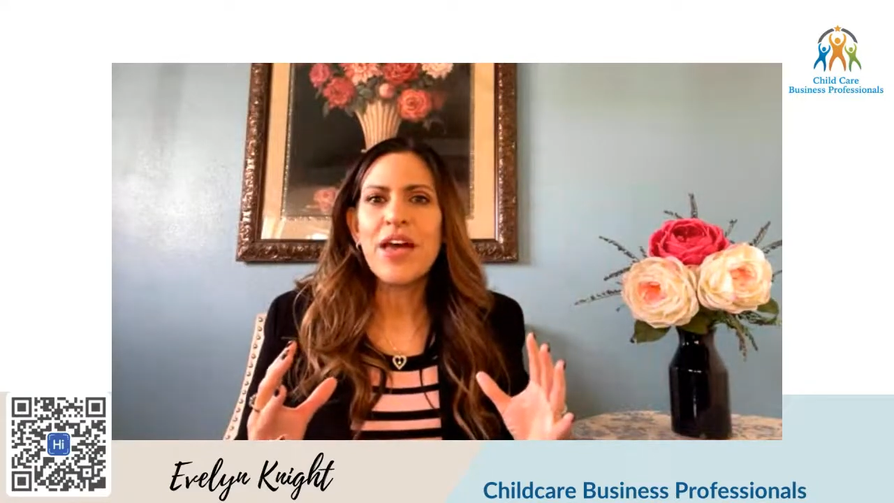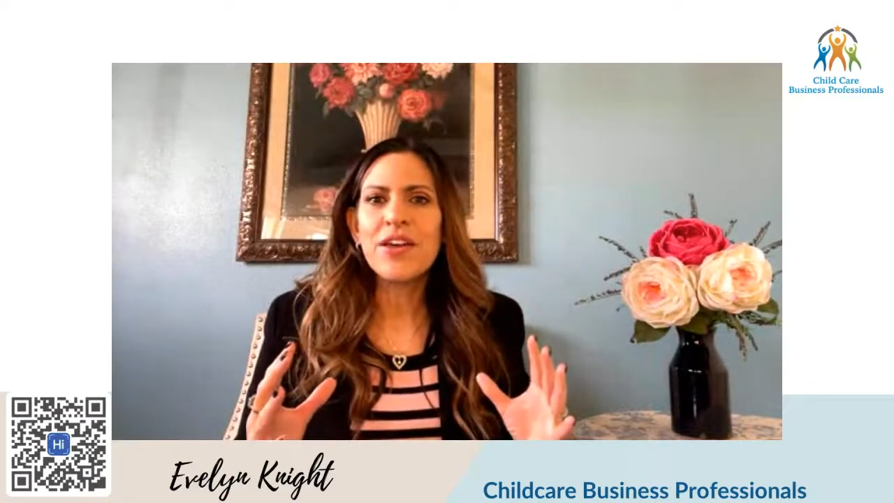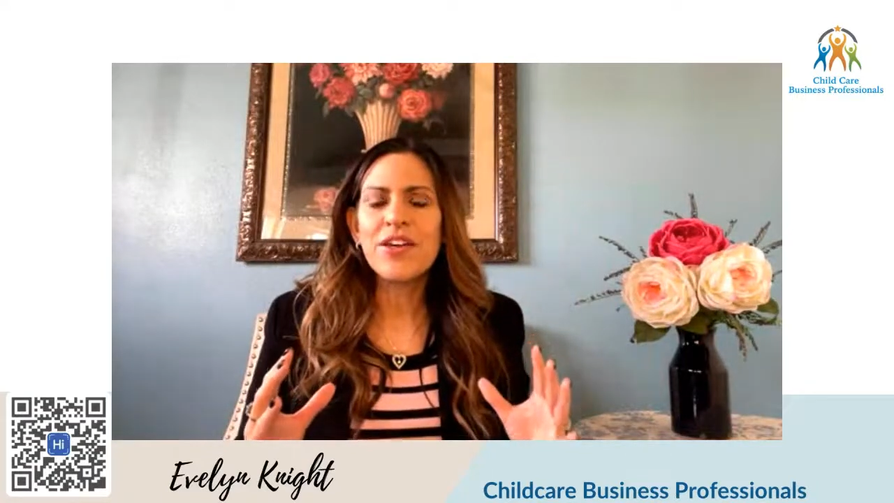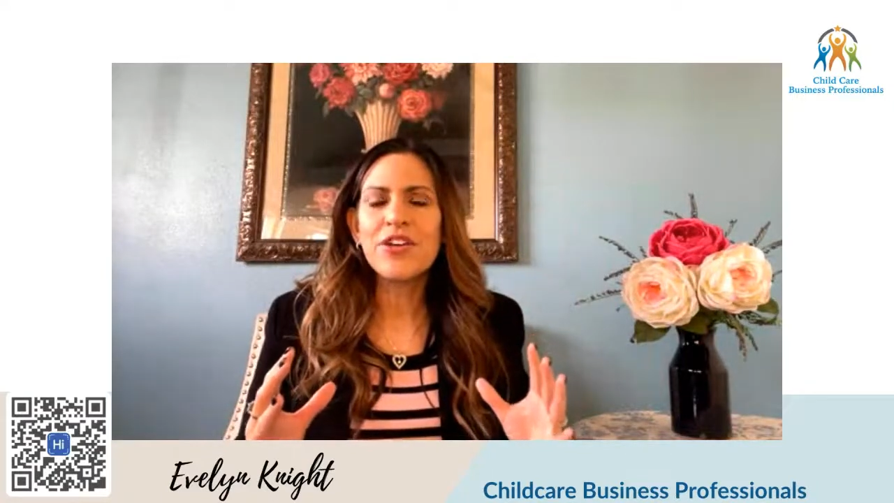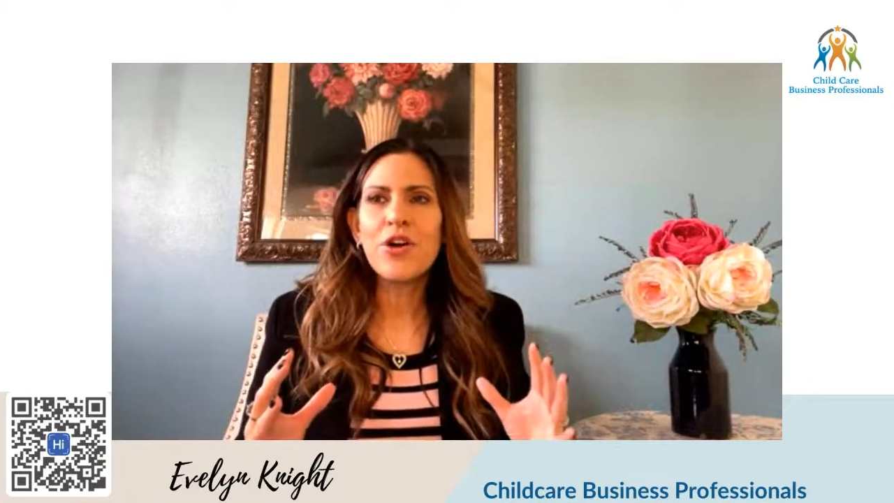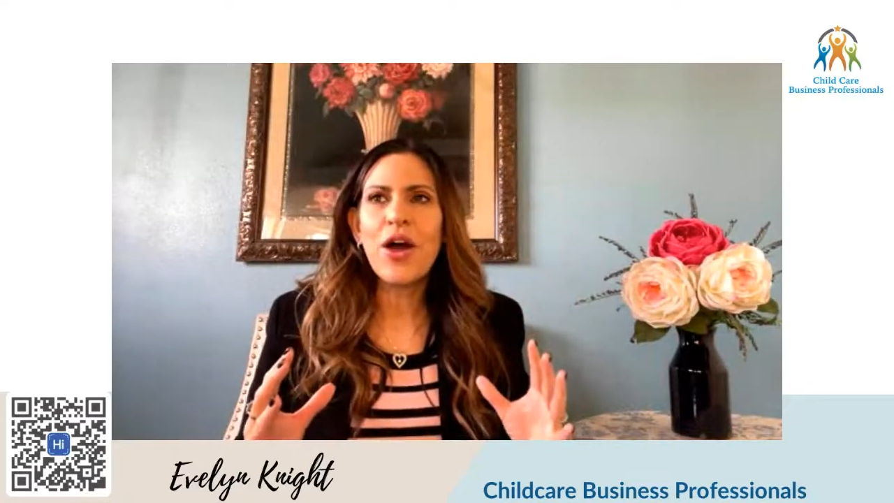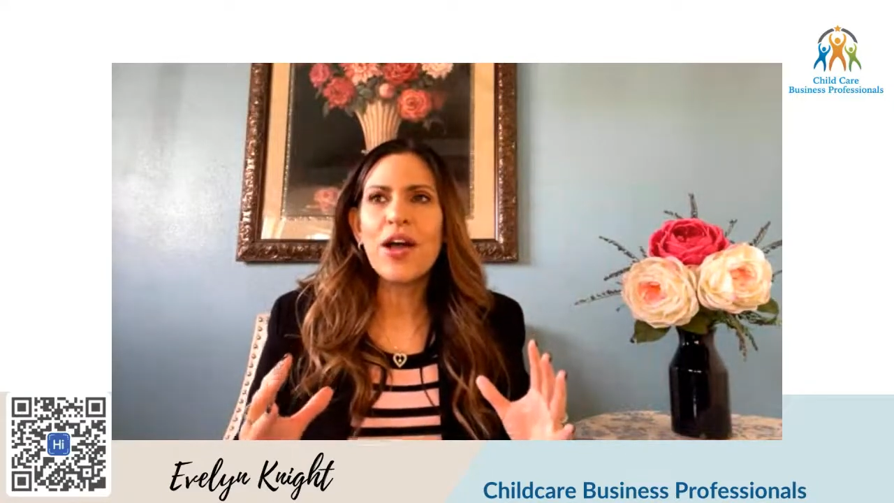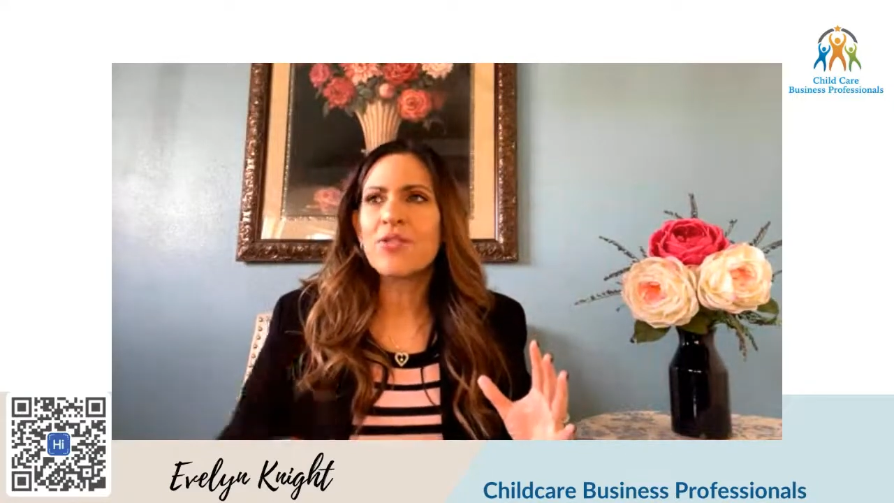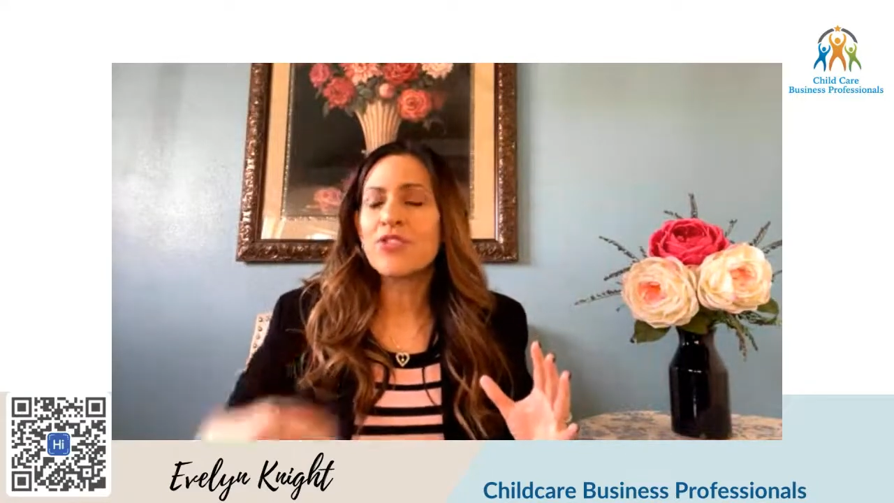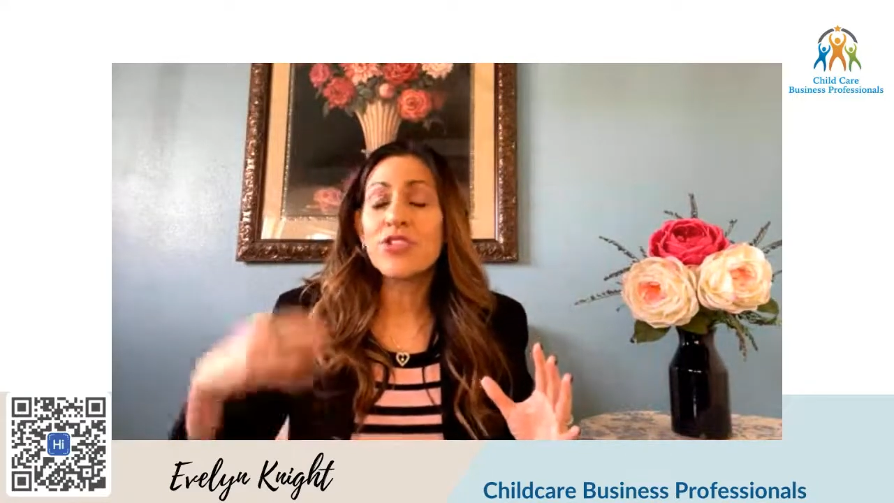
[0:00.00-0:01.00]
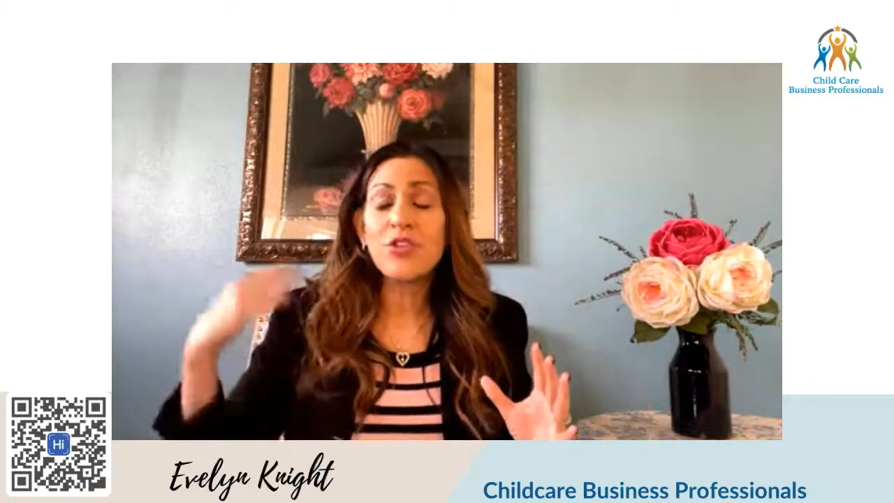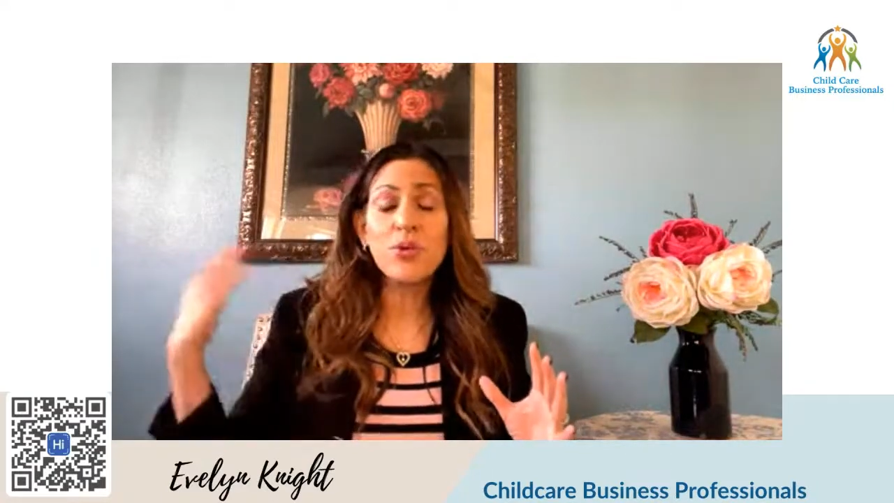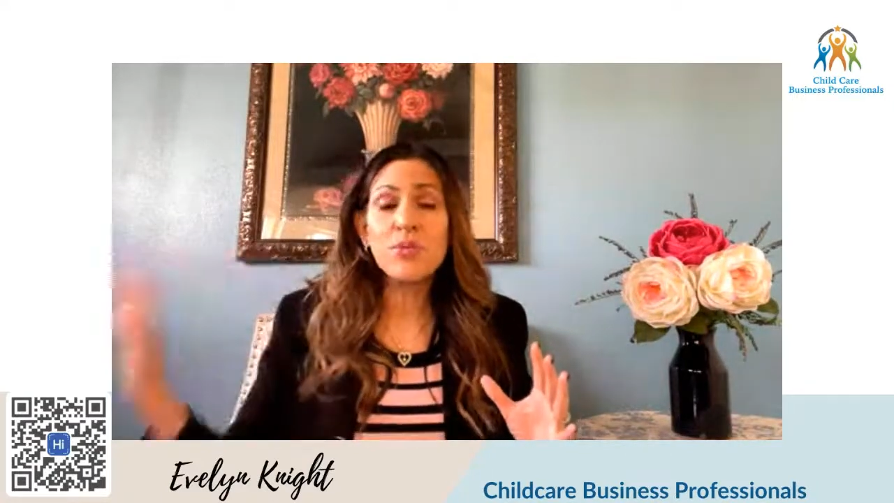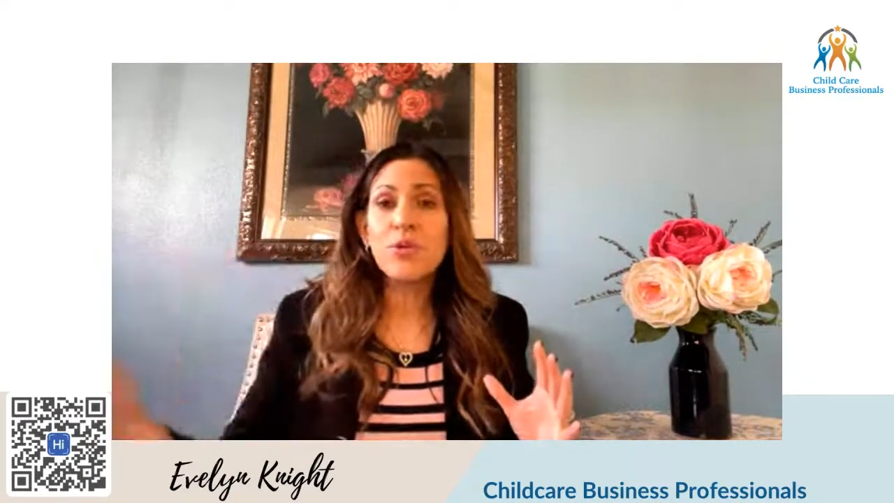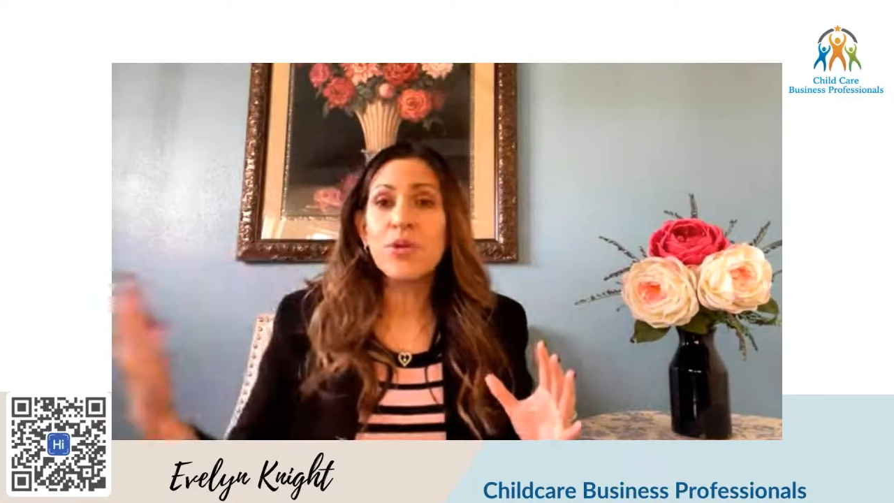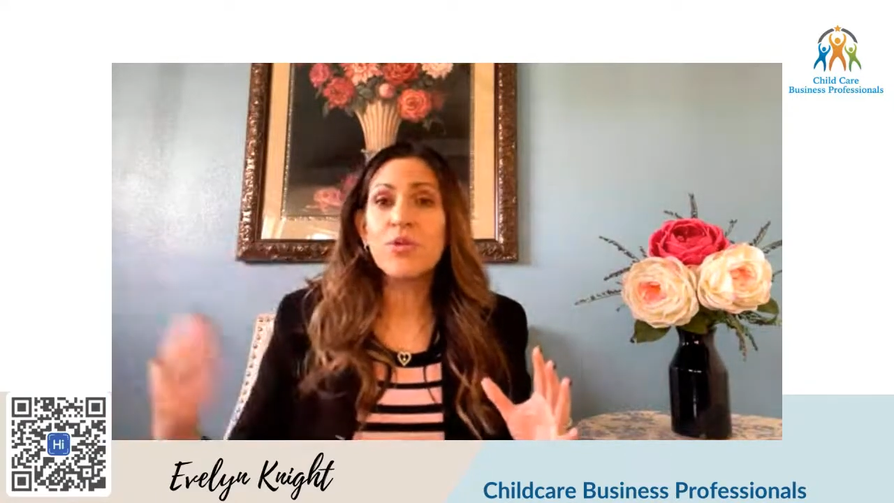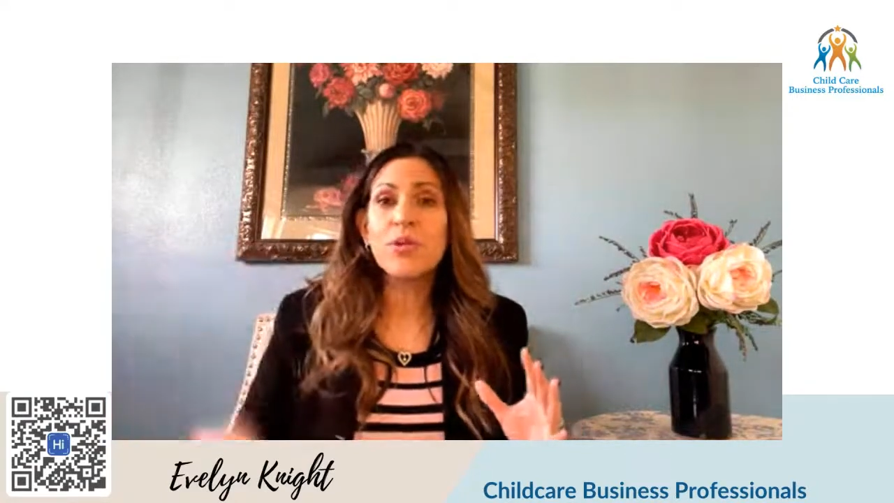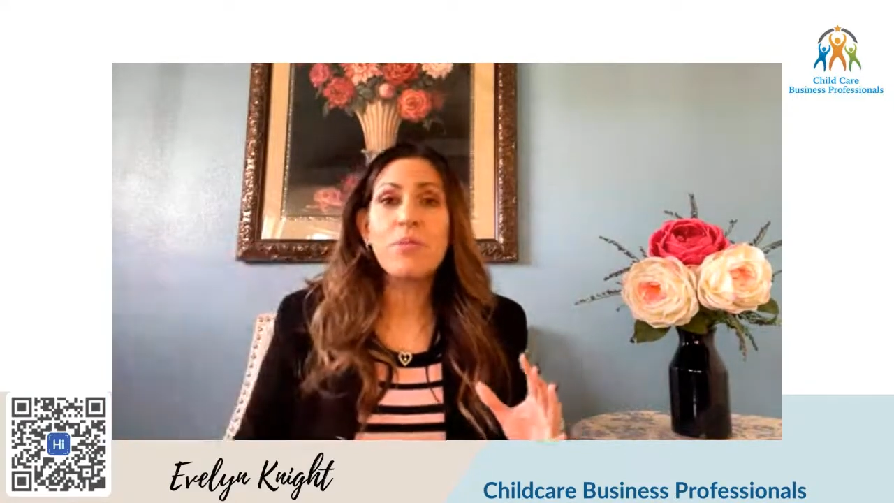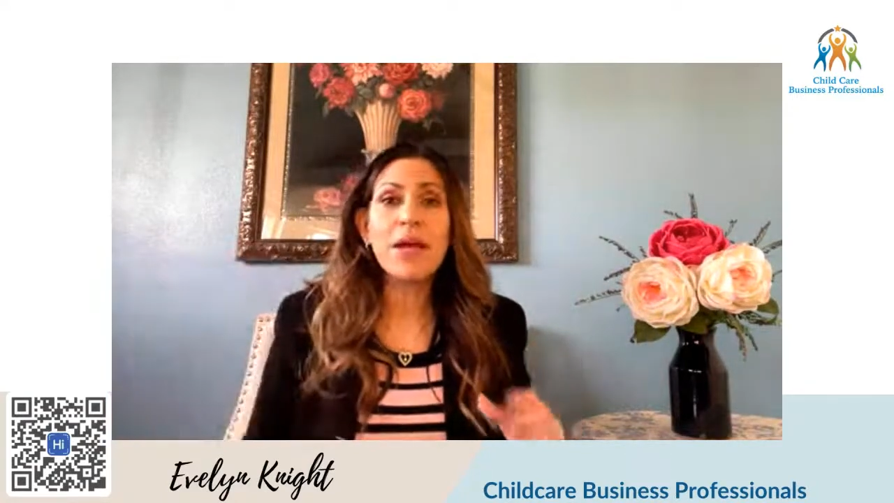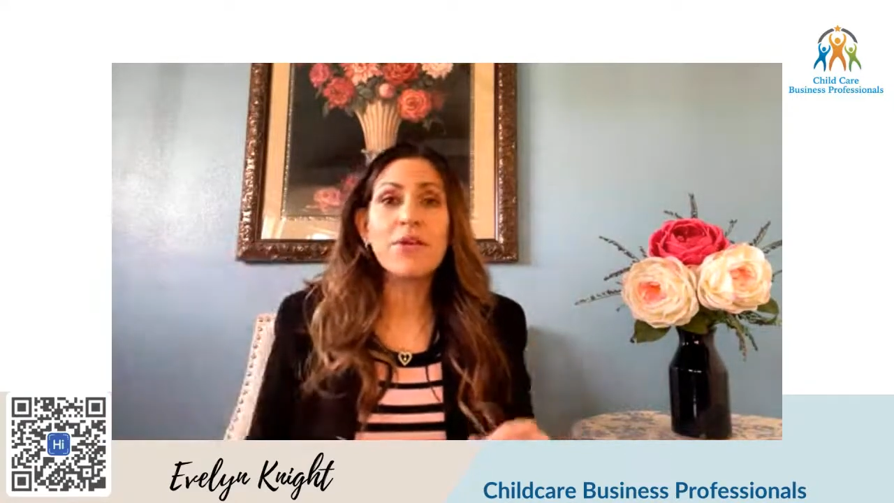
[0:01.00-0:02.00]
I show up to work
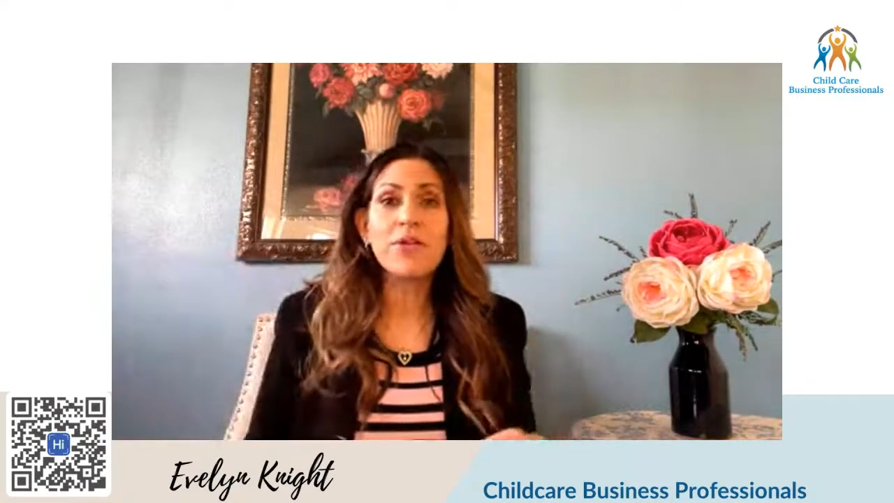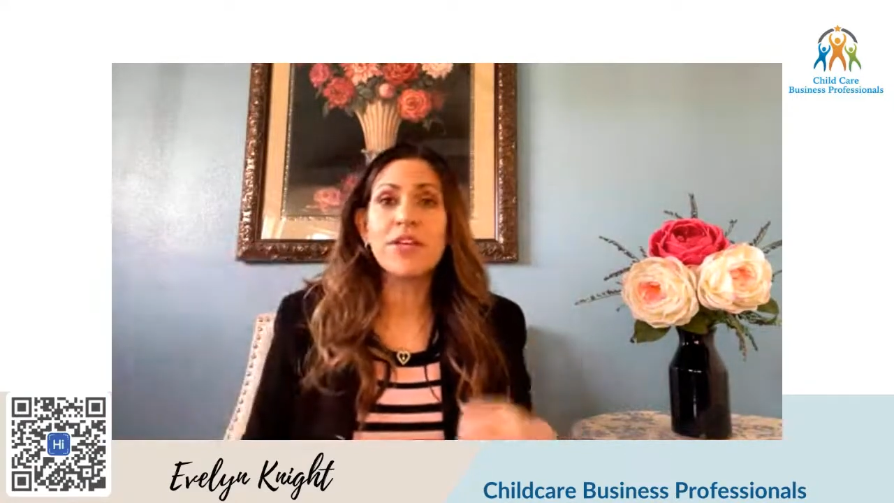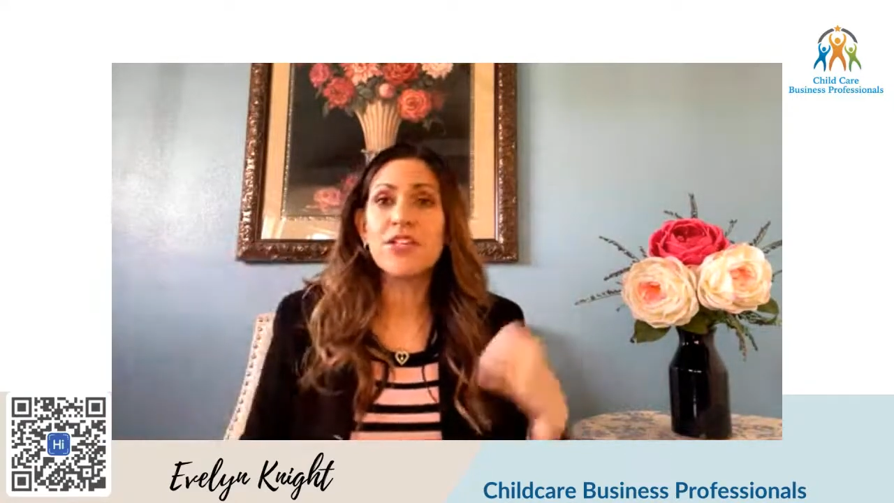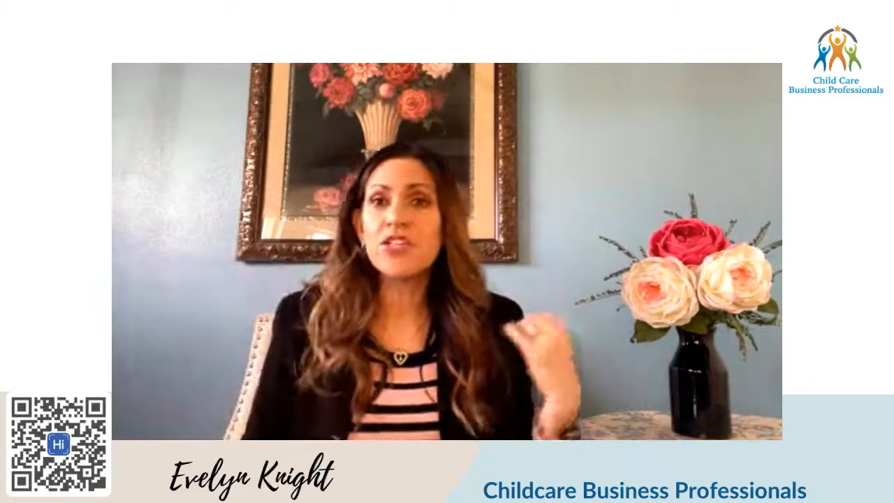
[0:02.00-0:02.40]
with migraine,